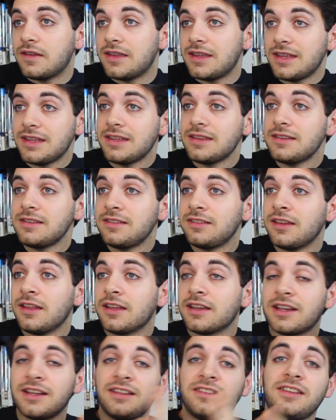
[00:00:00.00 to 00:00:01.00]
is
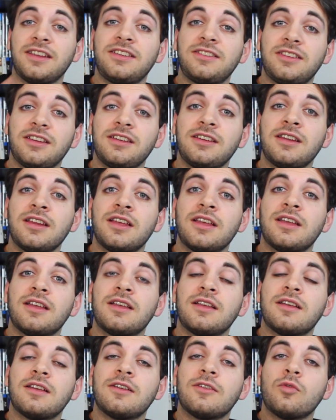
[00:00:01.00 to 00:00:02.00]
consistent
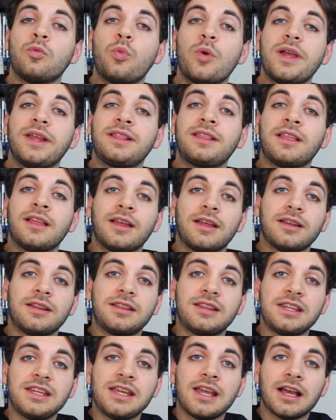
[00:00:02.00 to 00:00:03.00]
with
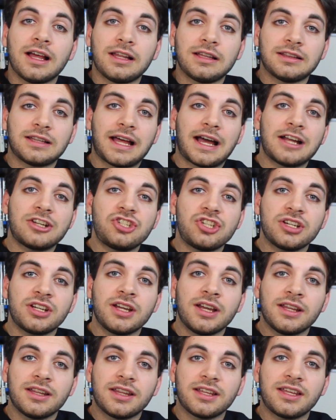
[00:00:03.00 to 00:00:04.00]
the
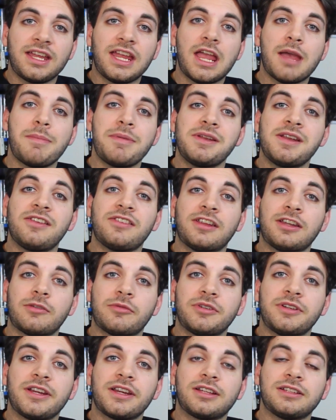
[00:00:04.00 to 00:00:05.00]
logic, the campiness, and the
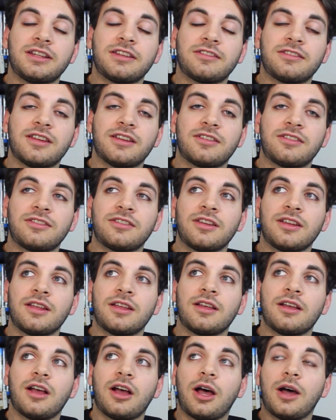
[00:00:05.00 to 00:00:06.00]
ridiculousness
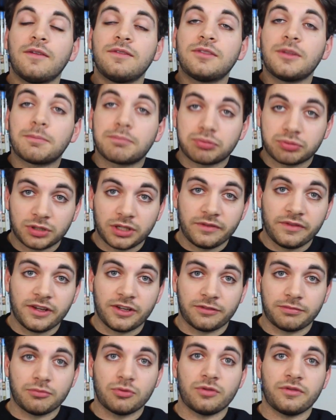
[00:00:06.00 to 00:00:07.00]
of the
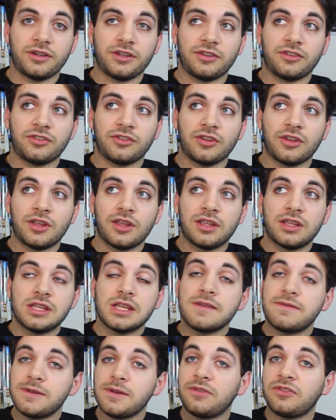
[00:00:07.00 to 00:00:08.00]
previous movies.
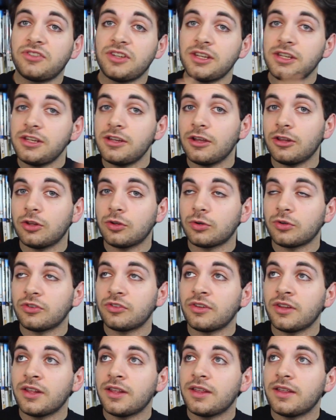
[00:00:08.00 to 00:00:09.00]
If you've seen the
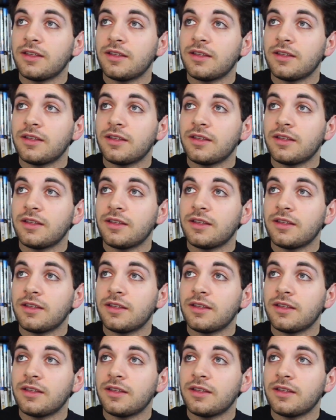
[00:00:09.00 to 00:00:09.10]
others,